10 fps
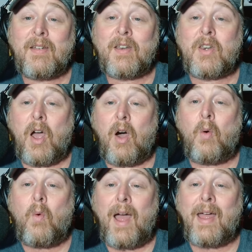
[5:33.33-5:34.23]
No
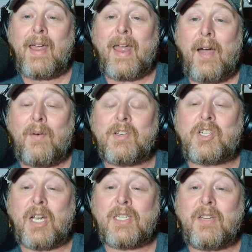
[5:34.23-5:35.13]
way. How is
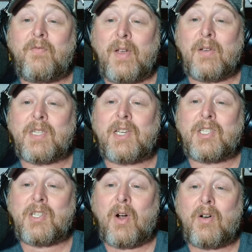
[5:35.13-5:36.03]
Justin Fields a
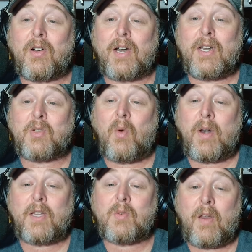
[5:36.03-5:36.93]
starter in
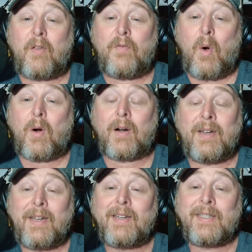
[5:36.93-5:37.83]
2024?
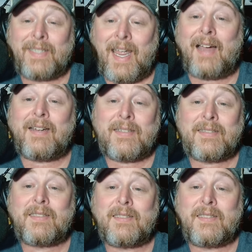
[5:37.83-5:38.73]
Yeah,
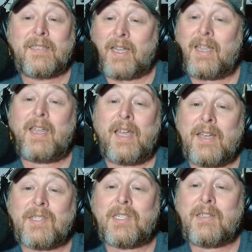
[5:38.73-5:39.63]
he
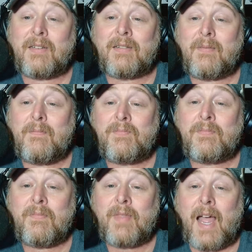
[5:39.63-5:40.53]
is.
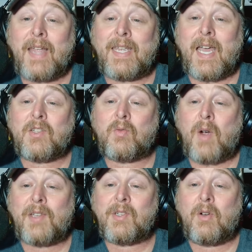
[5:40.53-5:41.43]
I guess
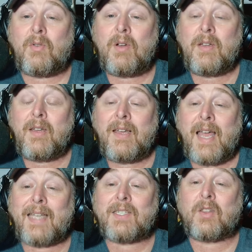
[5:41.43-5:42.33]
Russell
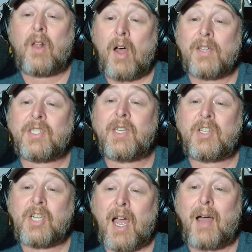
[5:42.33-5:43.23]
has lost the
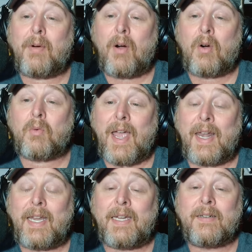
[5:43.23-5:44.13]
job
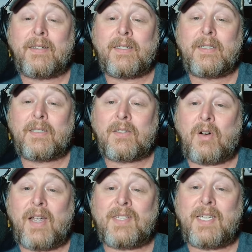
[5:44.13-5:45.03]
already.
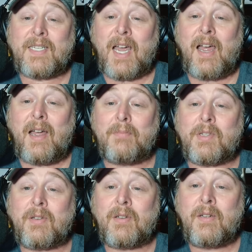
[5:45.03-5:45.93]
Crazy times.